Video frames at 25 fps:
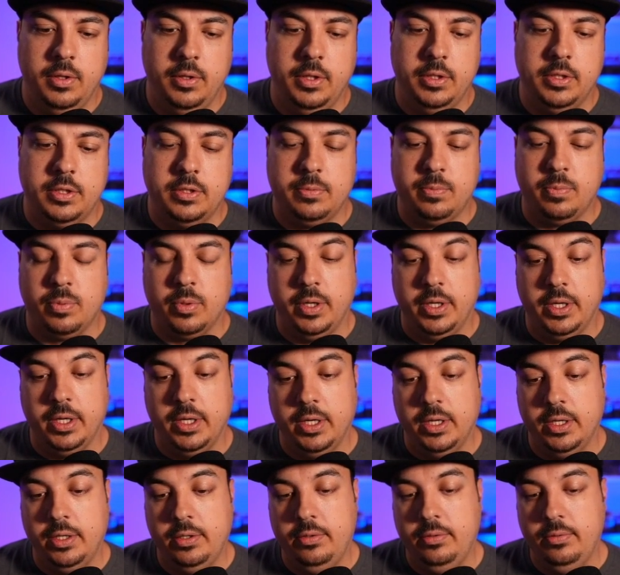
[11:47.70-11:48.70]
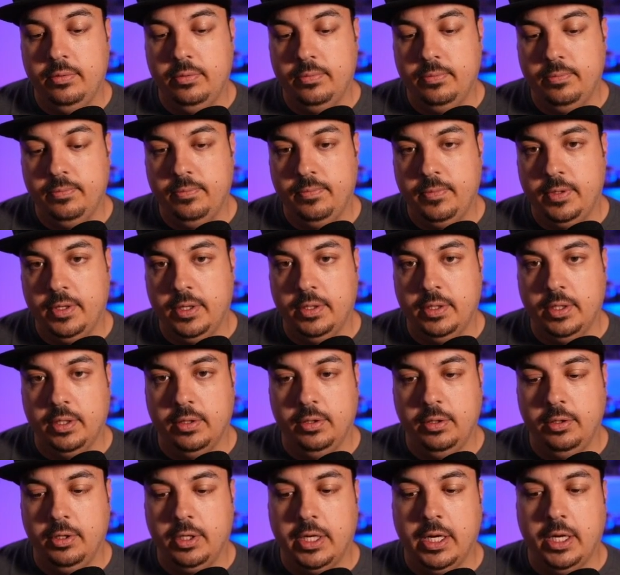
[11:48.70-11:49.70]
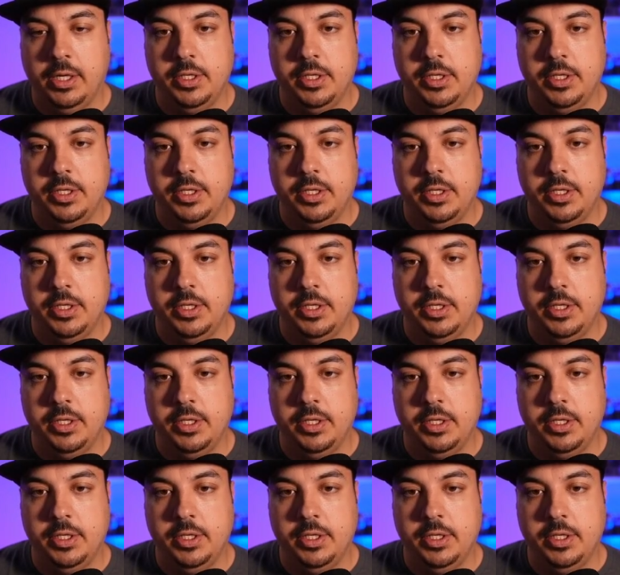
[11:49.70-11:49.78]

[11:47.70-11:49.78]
is pretty good. And then Luke